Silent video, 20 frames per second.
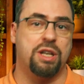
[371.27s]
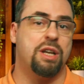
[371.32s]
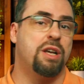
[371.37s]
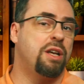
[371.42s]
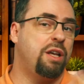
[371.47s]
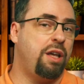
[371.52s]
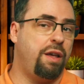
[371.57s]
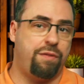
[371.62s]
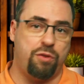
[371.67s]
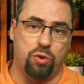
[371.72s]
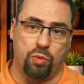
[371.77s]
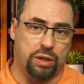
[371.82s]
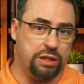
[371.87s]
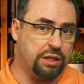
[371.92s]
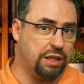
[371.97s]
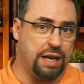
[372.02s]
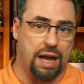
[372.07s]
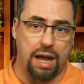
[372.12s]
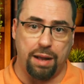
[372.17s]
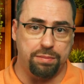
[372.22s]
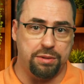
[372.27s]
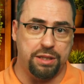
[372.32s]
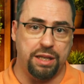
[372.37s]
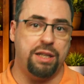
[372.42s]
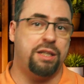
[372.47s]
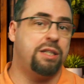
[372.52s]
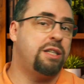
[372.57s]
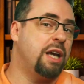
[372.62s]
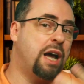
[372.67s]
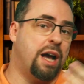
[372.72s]
If you want an
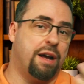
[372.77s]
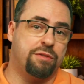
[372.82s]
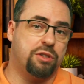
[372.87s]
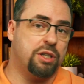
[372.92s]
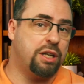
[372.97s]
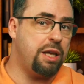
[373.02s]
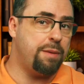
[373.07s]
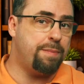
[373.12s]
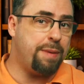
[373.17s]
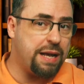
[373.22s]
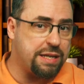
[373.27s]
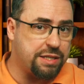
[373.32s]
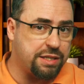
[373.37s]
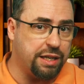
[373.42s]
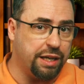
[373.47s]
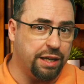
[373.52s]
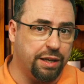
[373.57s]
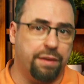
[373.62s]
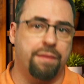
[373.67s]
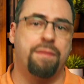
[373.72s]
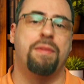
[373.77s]
update, you have to keep asking.